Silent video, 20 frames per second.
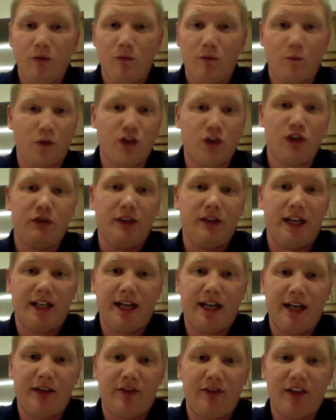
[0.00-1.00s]
We're doing
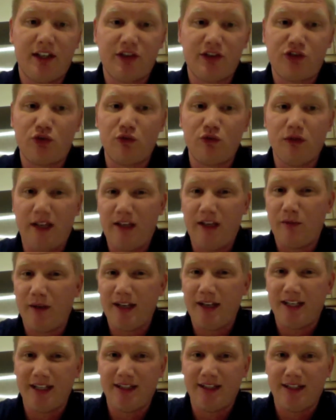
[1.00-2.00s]
that kind of thing at school
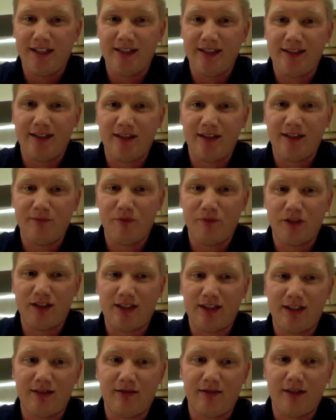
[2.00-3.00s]
anyway, getting kids into
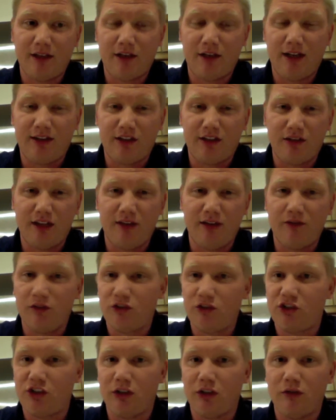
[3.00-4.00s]
books that are at their level,
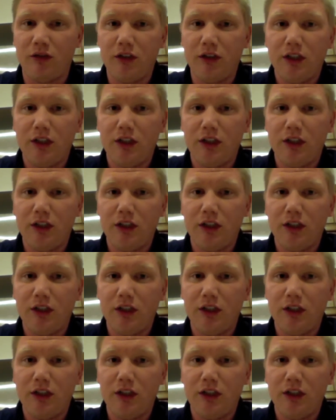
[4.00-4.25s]
so